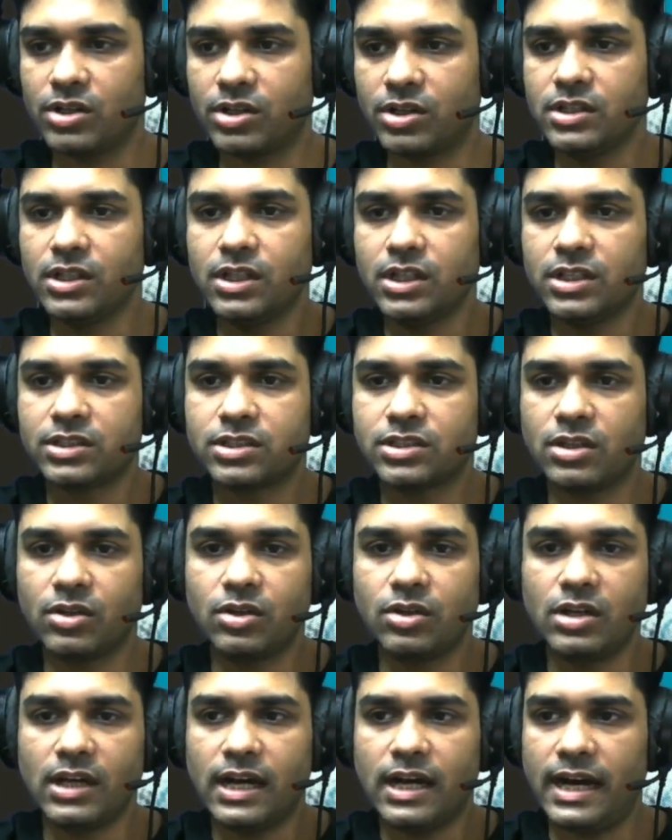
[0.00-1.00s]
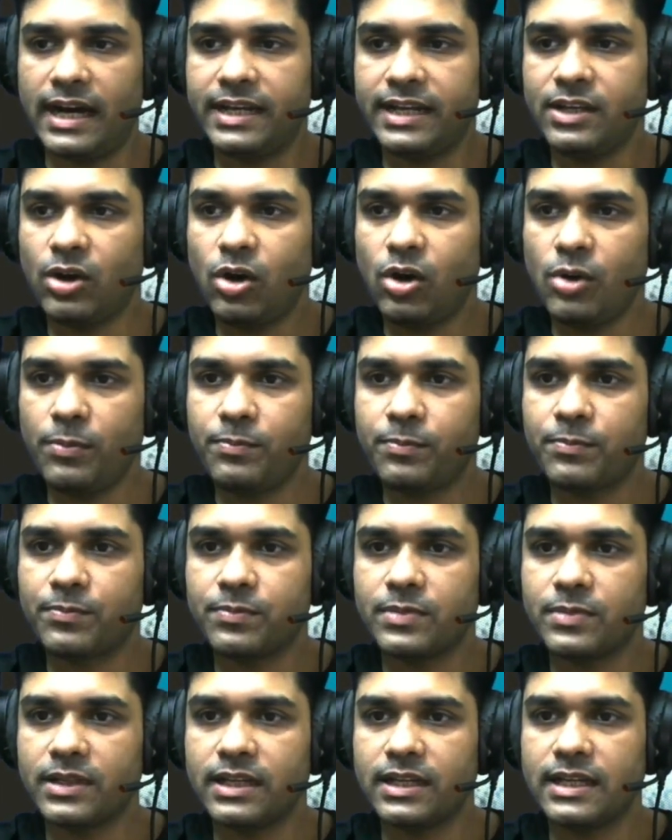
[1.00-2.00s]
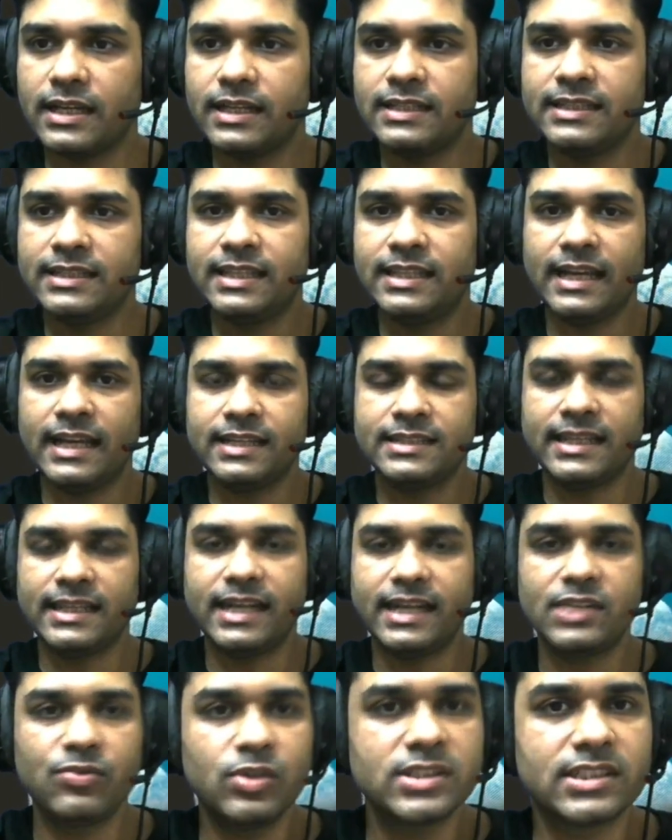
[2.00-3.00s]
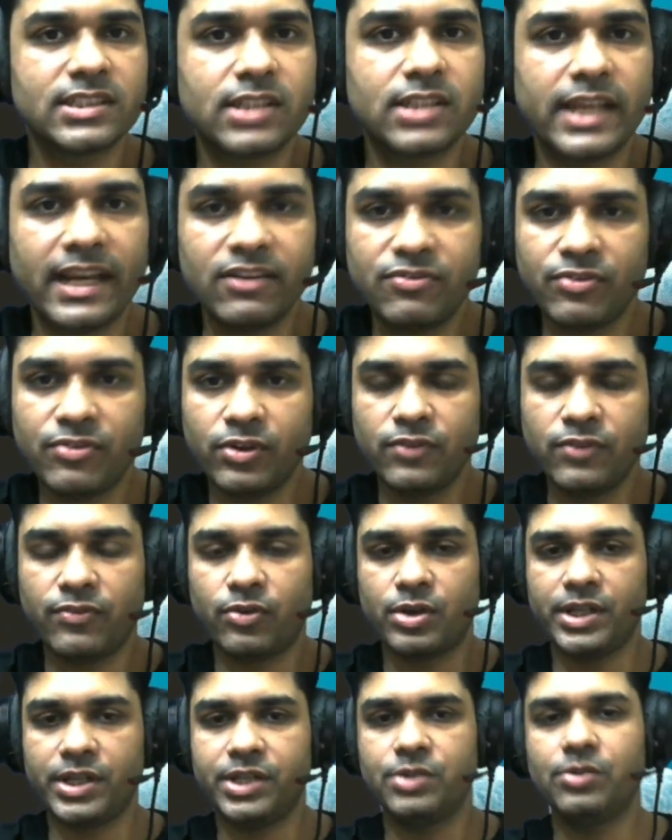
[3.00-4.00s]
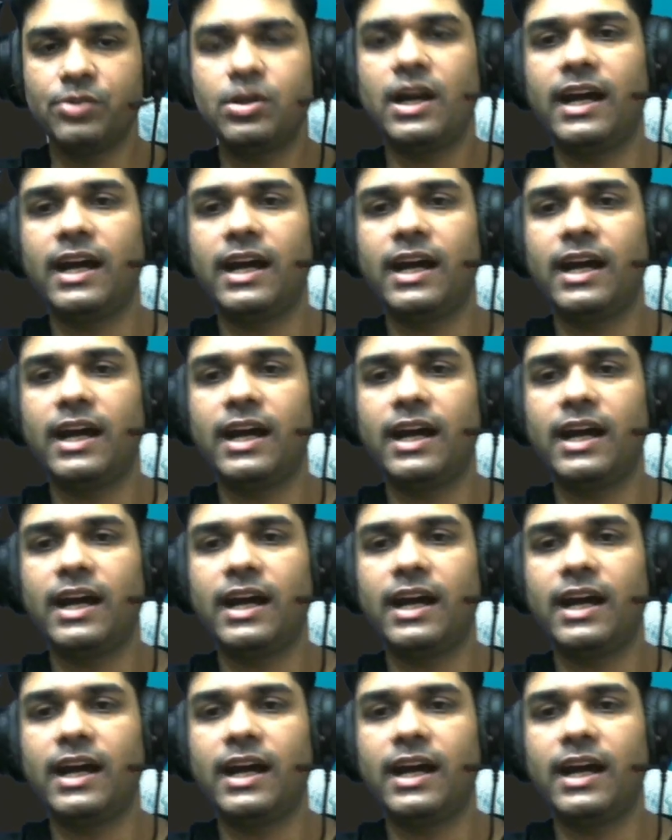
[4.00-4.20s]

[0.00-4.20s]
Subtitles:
So I hope that was helpful for you,